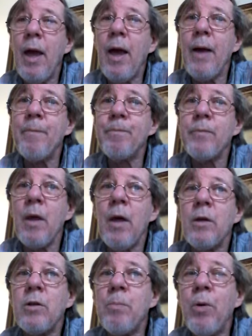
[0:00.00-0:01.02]
And
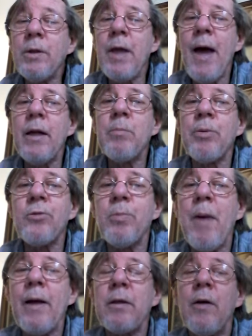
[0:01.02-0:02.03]
to put that in
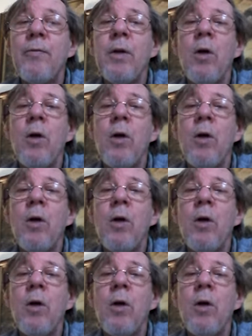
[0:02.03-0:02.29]
perspective,